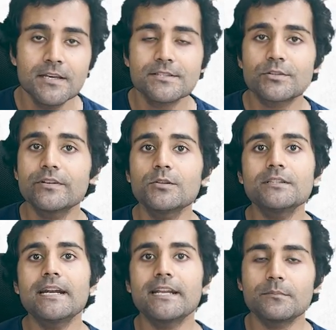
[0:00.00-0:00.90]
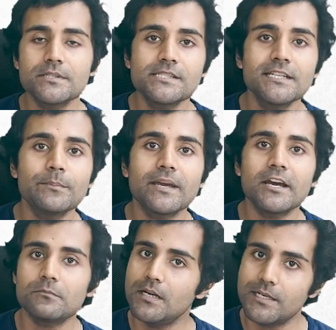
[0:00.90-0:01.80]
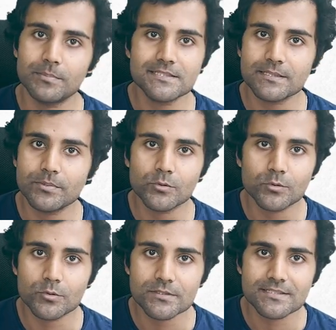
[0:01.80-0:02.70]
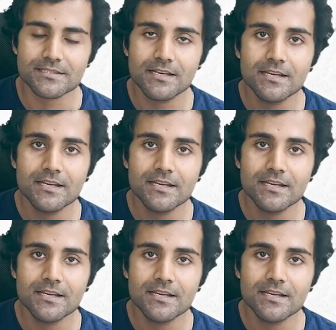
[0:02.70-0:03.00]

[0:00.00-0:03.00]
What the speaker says: So we know that our machine may have multiple CPU cores.